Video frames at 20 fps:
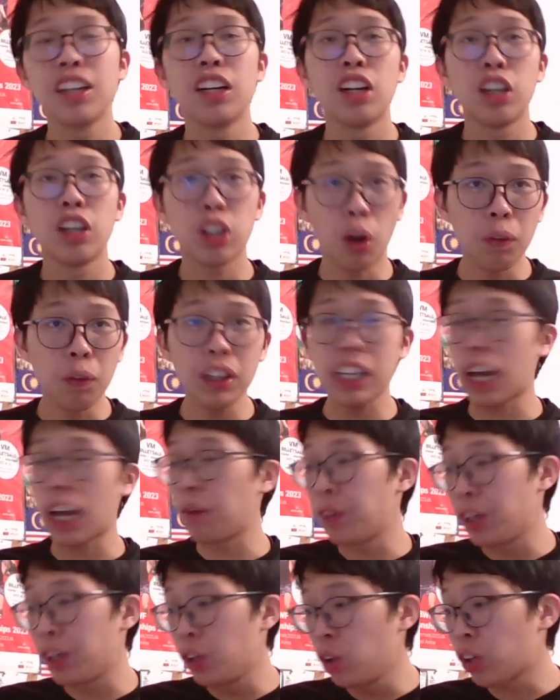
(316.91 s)
It's almost like
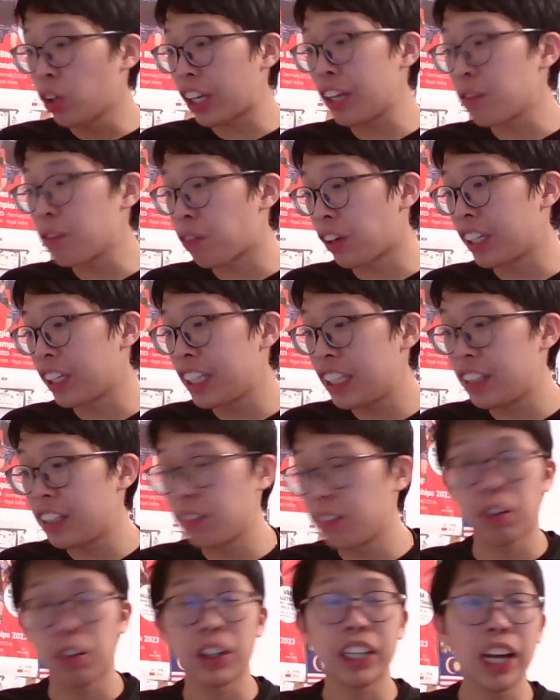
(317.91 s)
we're looking for
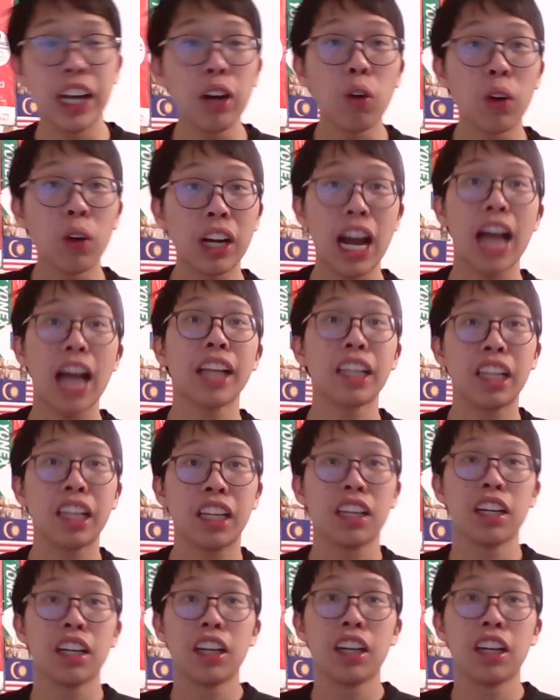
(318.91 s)
for yellow cards.